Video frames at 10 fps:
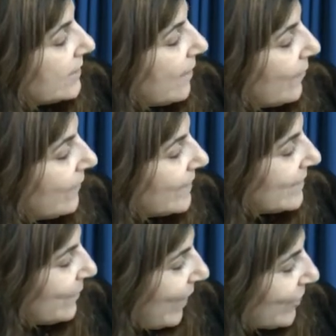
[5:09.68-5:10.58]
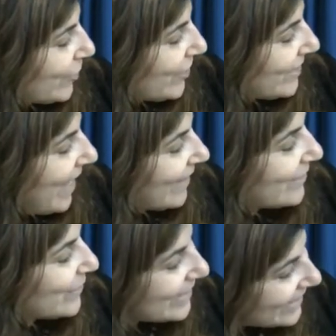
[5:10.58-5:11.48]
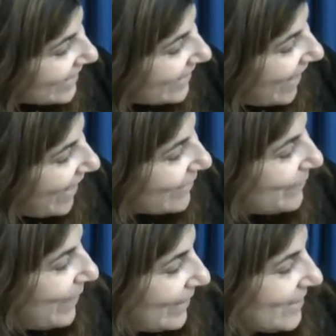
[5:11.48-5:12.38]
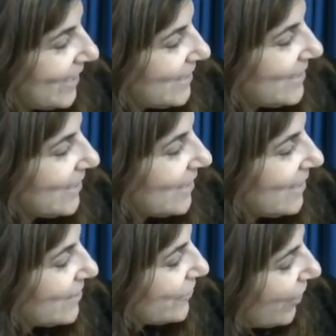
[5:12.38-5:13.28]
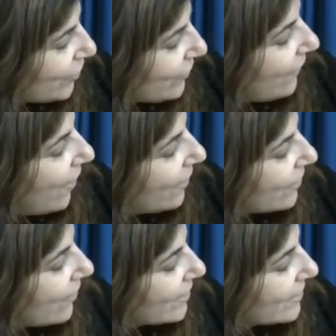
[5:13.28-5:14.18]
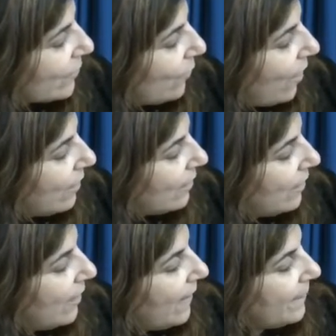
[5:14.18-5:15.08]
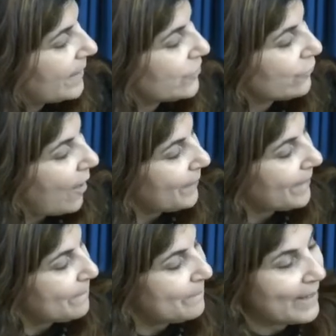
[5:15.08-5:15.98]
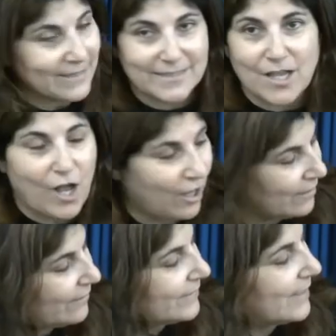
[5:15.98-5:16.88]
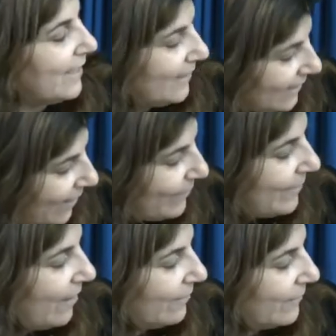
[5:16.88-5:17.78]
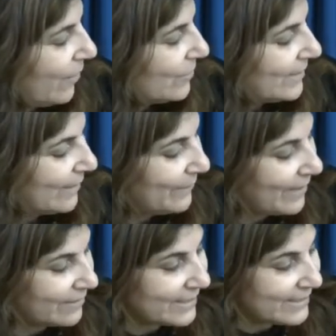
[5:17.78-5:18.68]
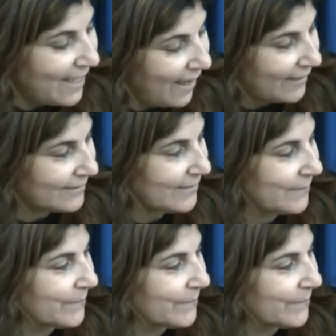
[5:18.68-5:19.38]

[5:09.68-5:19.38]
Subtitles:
some of its branches had twisted and bent until they stretched far across the wall. They dropped the best olives in Lebanon on Samir's side.